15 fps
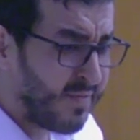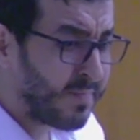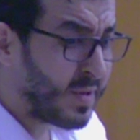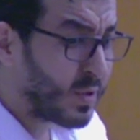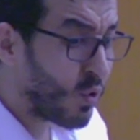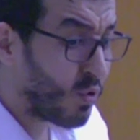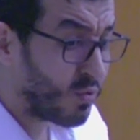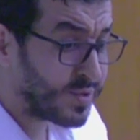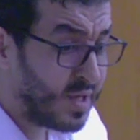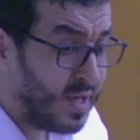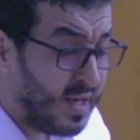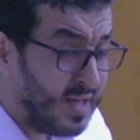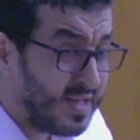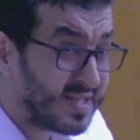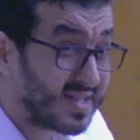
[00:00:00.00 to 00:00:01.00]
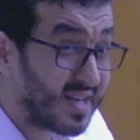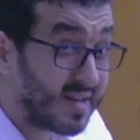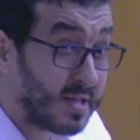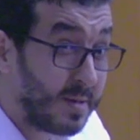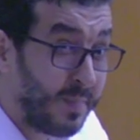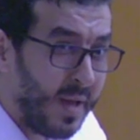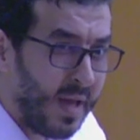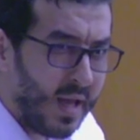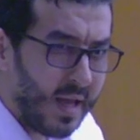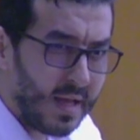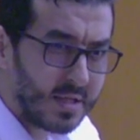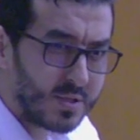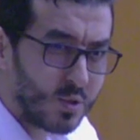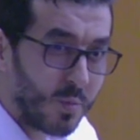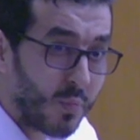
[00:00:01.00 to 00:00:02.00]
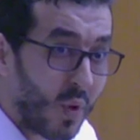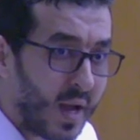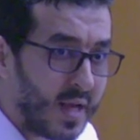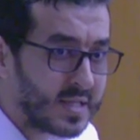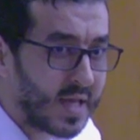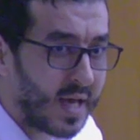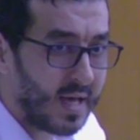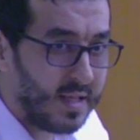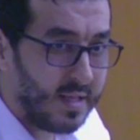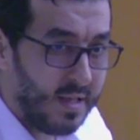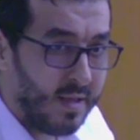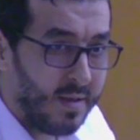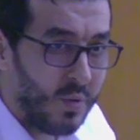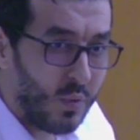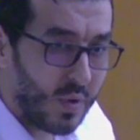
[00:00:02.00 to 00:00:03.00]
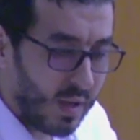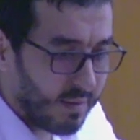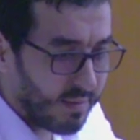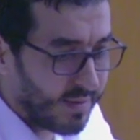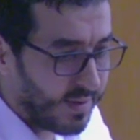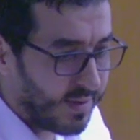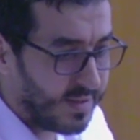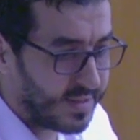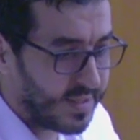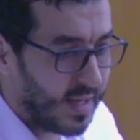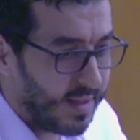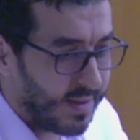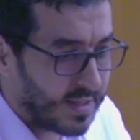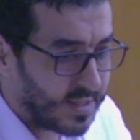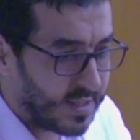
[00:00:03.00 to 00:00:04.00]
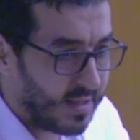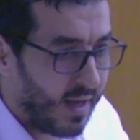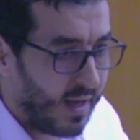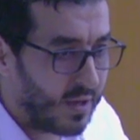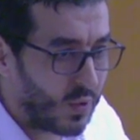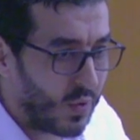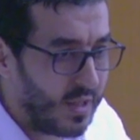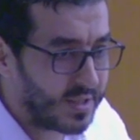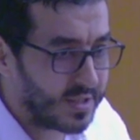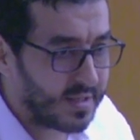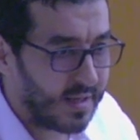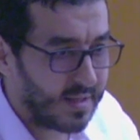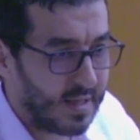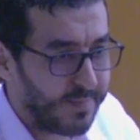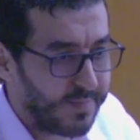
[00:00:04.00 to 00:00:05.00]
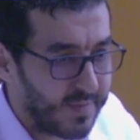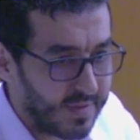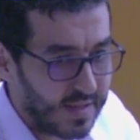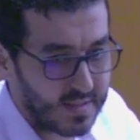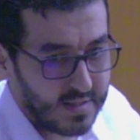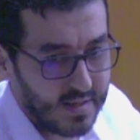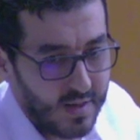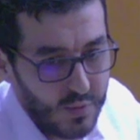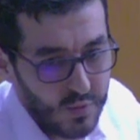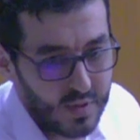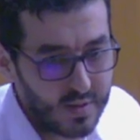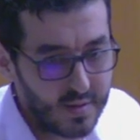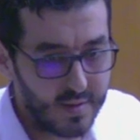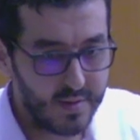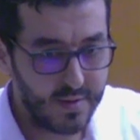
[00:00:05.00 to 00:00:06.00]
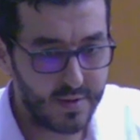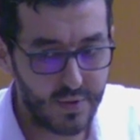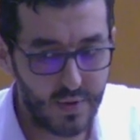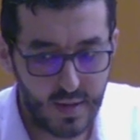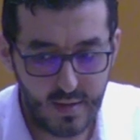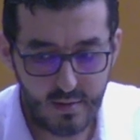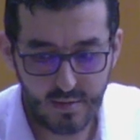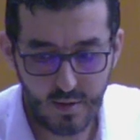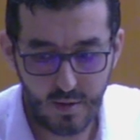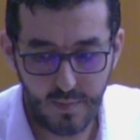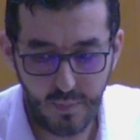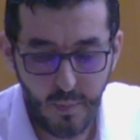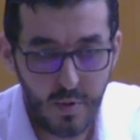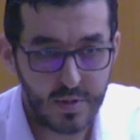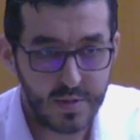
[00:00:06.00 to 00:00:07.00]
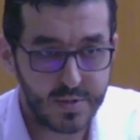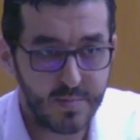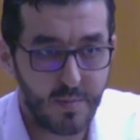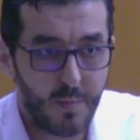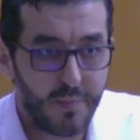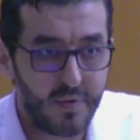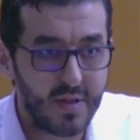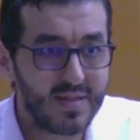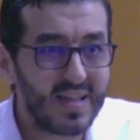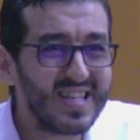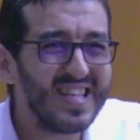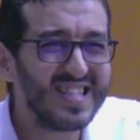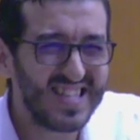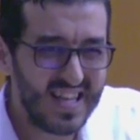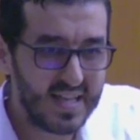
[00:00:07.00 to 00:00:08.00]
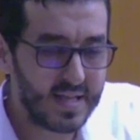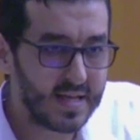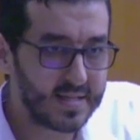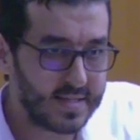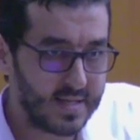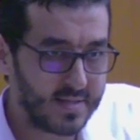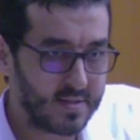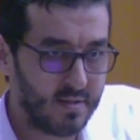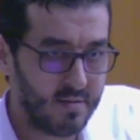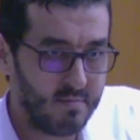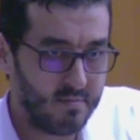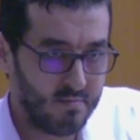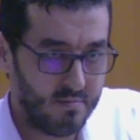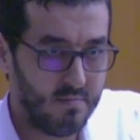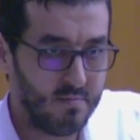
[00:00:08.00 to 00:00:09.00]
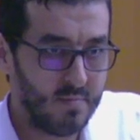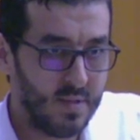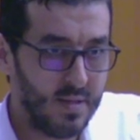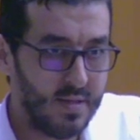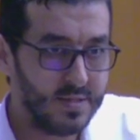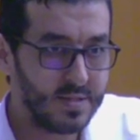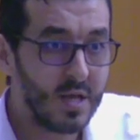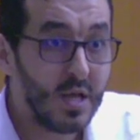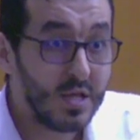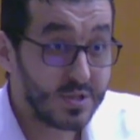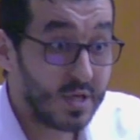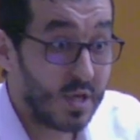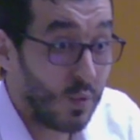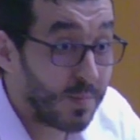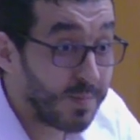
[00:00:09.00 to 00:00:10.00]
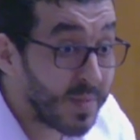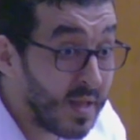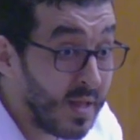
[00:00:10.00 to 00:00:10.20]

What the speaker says: because startup is a bright idea. We can't say that I create startup, that I will create a small project, that it exists. So,